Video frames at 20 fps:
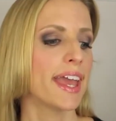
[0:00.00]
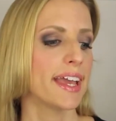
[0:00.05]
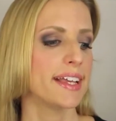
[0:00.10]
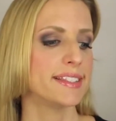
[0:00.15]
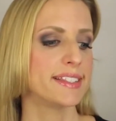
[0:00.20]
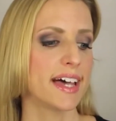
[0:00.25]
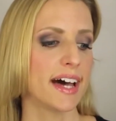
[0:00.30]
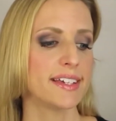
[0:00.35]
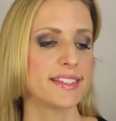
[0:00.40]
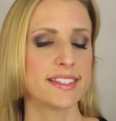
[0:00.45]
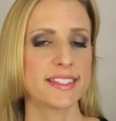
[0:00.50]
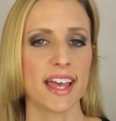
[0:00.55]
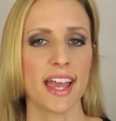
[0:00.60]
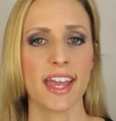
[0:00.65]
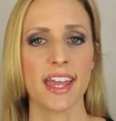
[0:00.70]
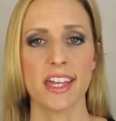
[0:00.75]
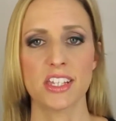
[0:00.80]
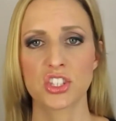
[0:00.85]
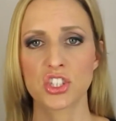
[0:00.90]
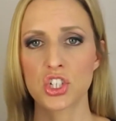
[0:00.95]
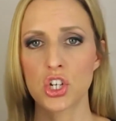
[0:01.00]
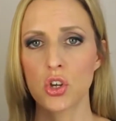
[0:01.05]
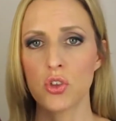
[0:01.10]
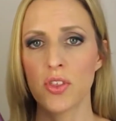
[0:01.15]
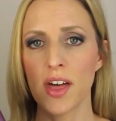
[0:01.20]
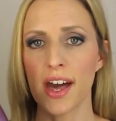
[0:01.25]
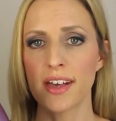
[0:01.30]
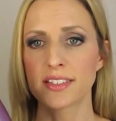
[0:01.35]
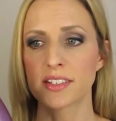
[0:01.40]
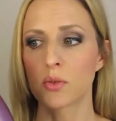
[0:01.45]
It does say it's
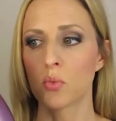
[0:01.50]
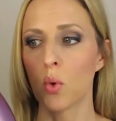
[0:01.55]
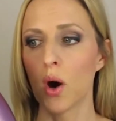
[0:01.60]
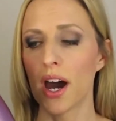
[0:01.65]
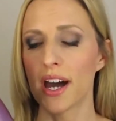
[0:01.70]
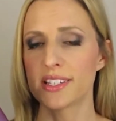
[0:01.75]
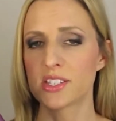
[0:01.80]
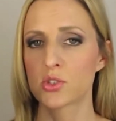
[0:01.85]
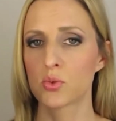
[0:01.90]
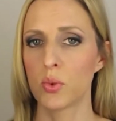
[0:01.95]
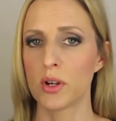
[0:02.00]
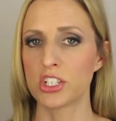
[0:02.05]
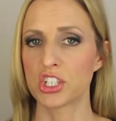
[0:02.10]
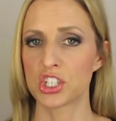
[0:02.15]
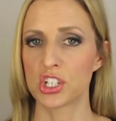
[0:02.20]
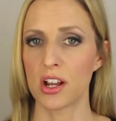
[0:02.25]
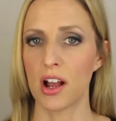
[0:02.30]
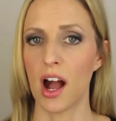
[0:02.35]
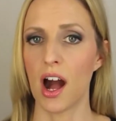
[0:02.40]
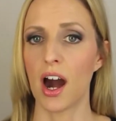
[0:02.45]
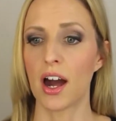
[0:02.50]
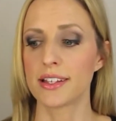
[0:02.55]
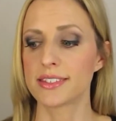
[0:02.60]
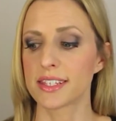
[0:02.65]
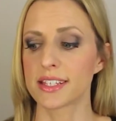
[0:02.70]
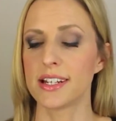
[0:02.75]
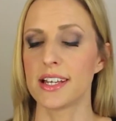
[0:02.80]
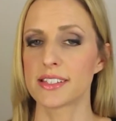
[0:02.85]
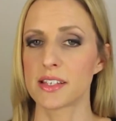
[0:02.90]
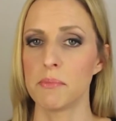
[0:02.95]
2,000 watts, which
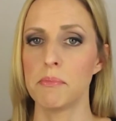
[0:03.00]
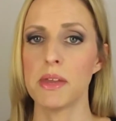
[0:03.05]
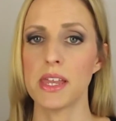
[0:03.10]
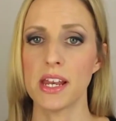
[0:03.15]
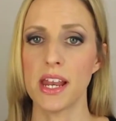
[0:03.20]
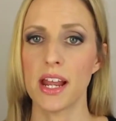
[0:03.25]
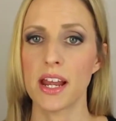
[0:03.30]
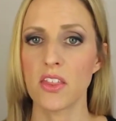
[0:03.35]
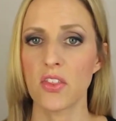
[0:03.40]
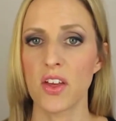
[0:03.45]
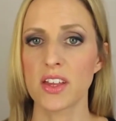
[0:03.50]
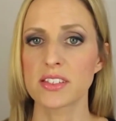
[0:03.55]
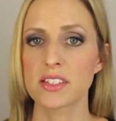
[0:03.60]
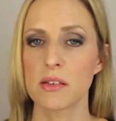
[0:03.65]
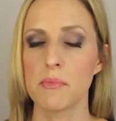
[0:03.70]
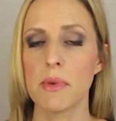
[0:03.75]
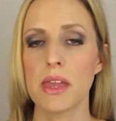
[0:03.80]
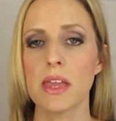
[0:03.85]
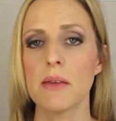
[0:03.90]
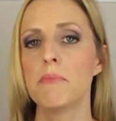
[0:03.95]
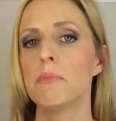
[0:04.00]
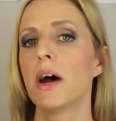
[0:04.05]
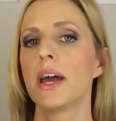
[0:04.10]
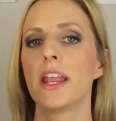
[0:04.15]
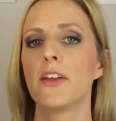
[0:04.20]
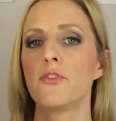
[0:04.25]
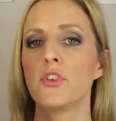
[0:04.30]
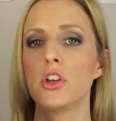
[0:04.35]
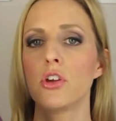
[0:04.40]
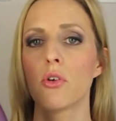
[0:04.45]
honestly doesn't mean anything to me,
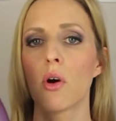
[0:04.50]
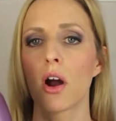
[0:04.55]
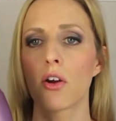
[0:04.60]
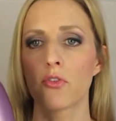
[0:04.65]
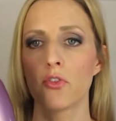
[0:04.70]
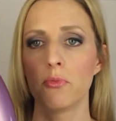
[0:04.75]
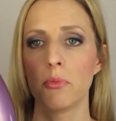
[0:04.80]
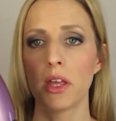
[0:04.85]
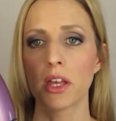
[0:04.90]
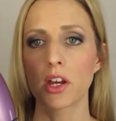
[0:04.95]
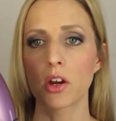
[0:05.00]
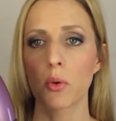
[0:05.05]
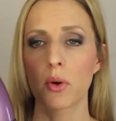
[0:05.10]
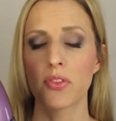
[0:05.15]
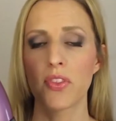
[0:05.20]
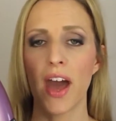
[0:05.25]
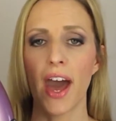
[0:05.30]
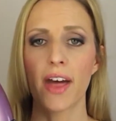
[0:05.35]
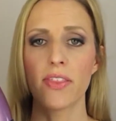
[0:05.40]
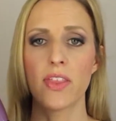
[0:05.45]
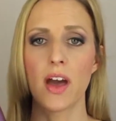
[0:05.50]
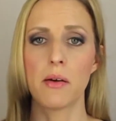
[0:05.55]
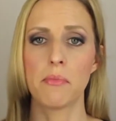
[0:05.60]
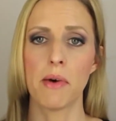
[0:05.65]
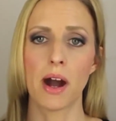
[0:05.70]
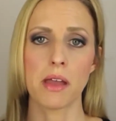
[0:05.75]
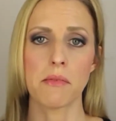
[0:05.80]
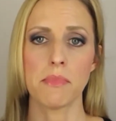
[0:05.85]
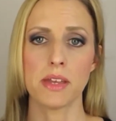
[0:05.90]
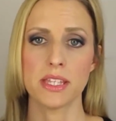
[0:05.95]
but if you are familiar with that, that
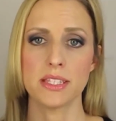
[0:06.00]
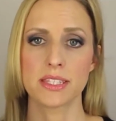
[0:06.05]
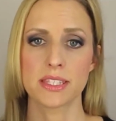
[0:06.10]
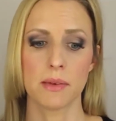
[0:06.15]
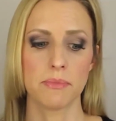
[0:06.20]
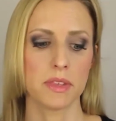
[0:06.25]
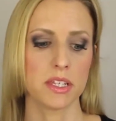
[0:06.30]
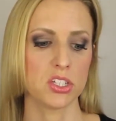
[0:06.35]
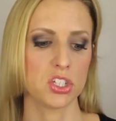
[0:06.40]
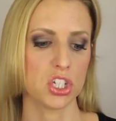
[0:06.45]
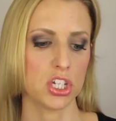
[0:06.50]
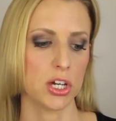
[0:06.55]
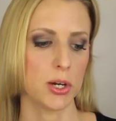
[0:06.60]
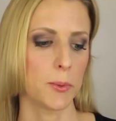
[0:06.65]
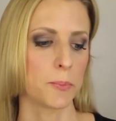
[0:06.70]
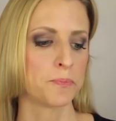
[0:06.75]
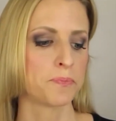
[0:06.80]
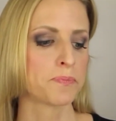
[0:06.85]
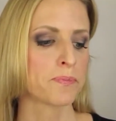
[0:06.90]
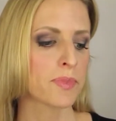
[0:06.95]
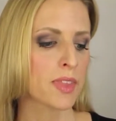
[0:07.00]
might mean something to you.